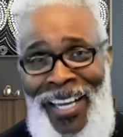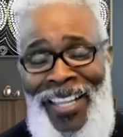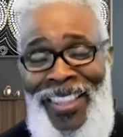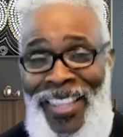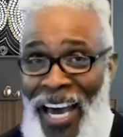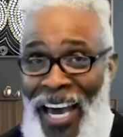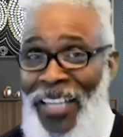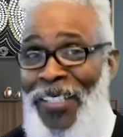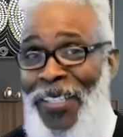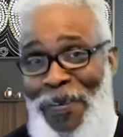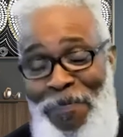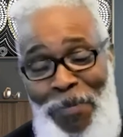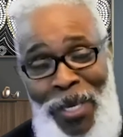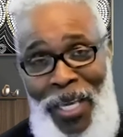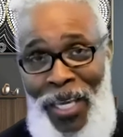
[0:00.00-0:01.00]
That to
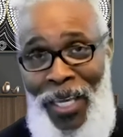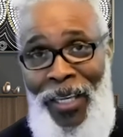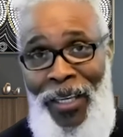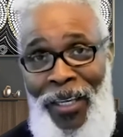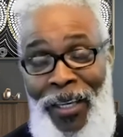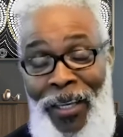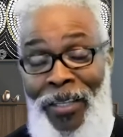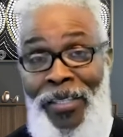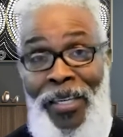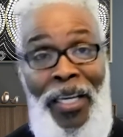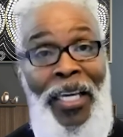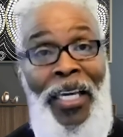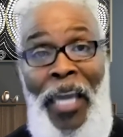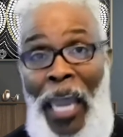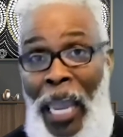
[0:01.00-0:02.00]
me is a
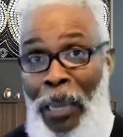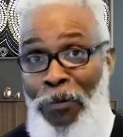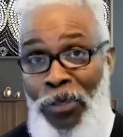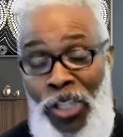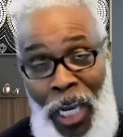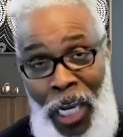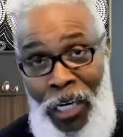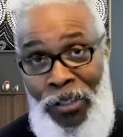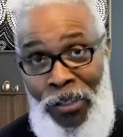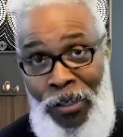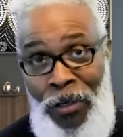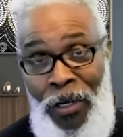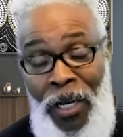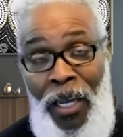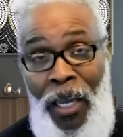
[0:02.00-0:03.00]
game
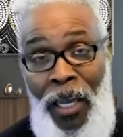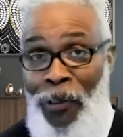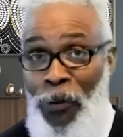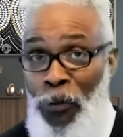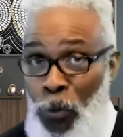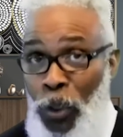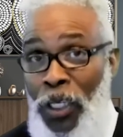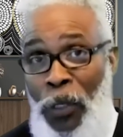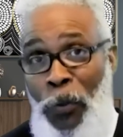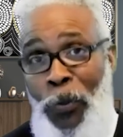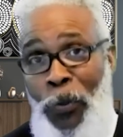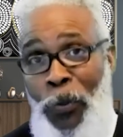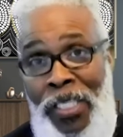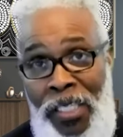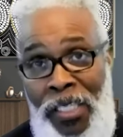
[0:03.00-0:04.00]
changer and really
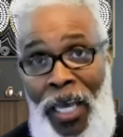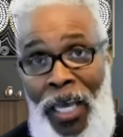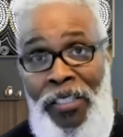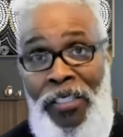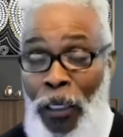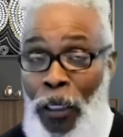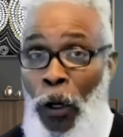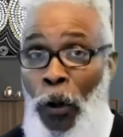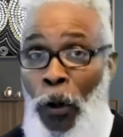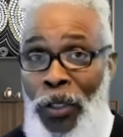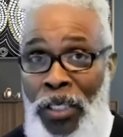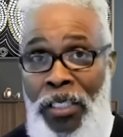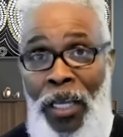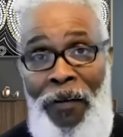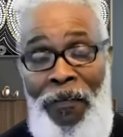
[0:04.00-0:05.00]
what sets the
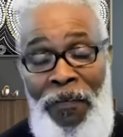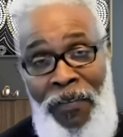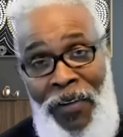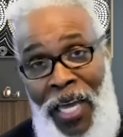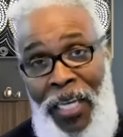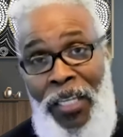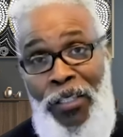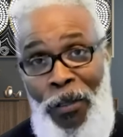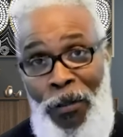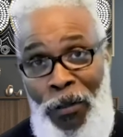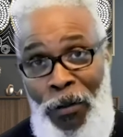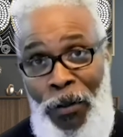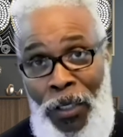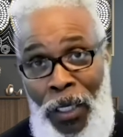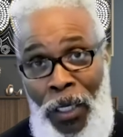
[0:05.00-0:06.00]
Golden State Finance
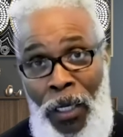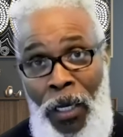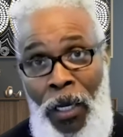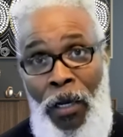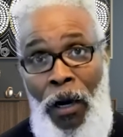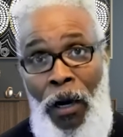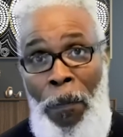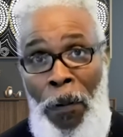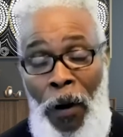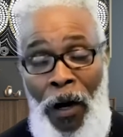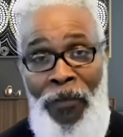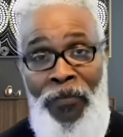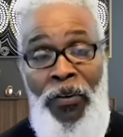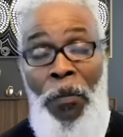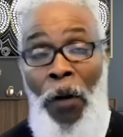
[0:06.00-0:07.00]
Authority
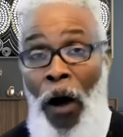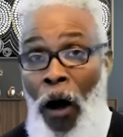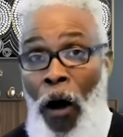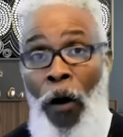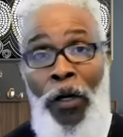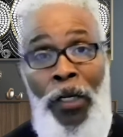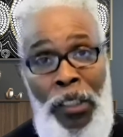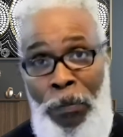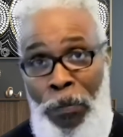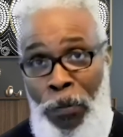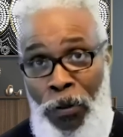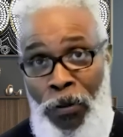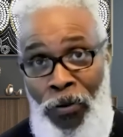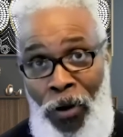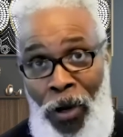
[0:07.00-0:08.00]
apart from all of the
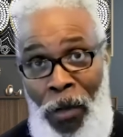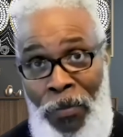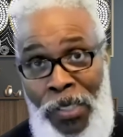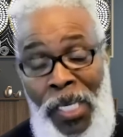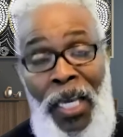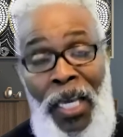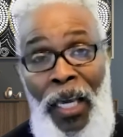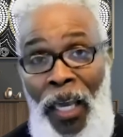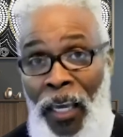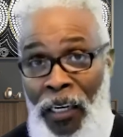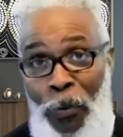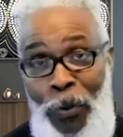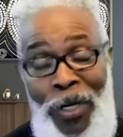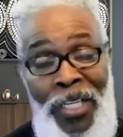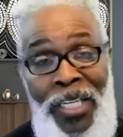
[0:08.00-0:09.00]
programs
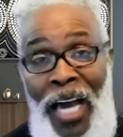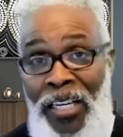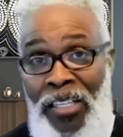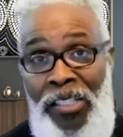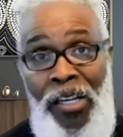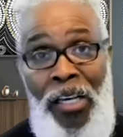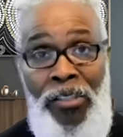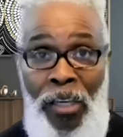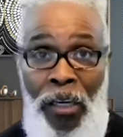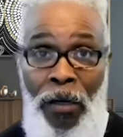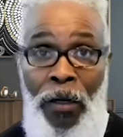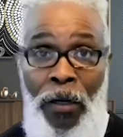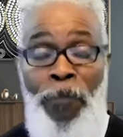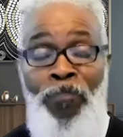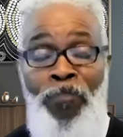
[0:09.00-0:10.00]
anywhere, not just
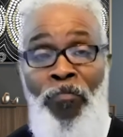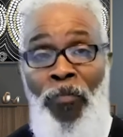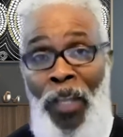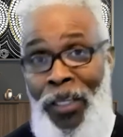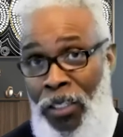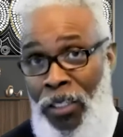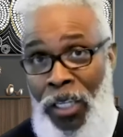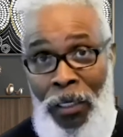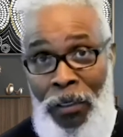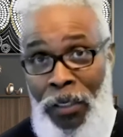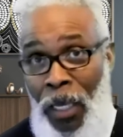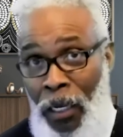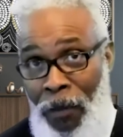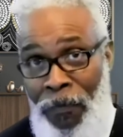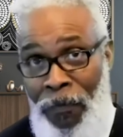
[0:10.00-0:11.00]
here in the state of
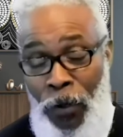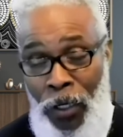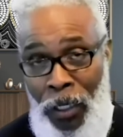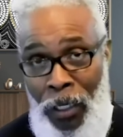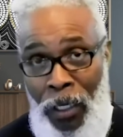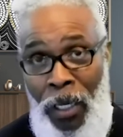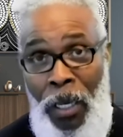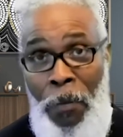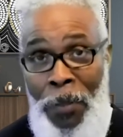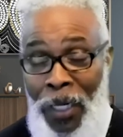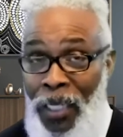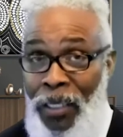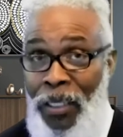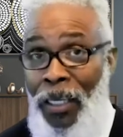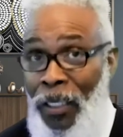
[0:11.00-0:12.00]
California, but
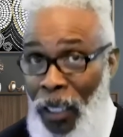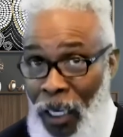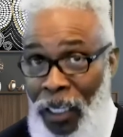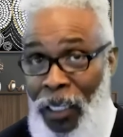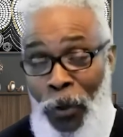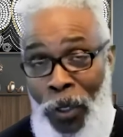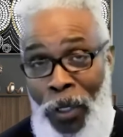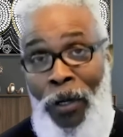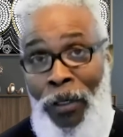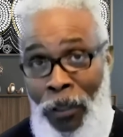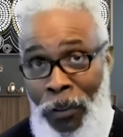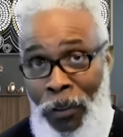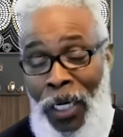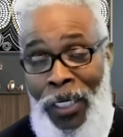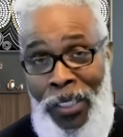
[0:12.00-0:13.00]
I think anywhere in the
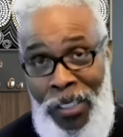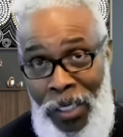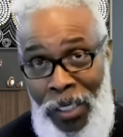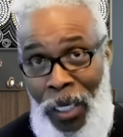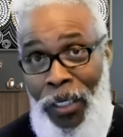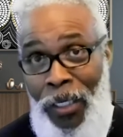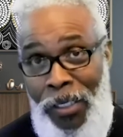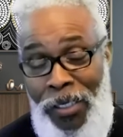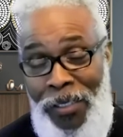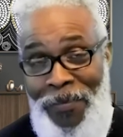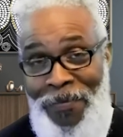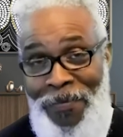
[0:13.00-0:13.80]
United States.